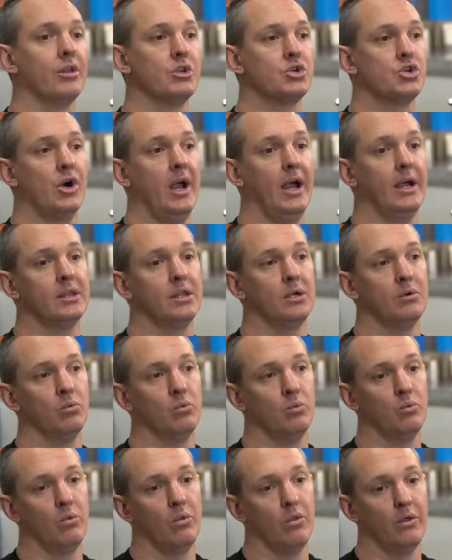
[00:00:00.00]
at the track,
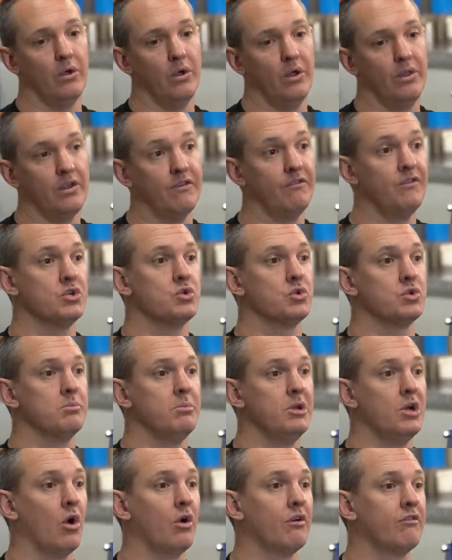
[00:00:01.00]
then the officials will
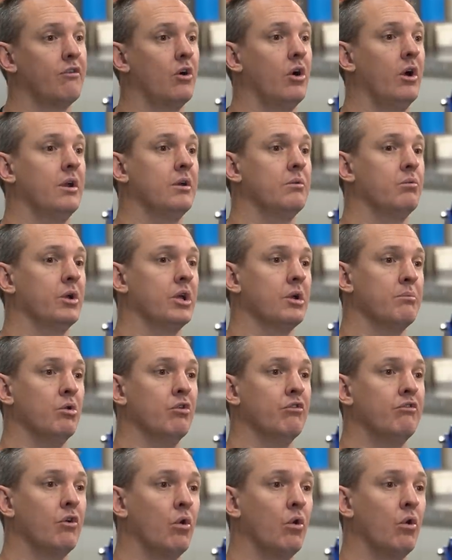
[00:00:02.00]
be notified and we can move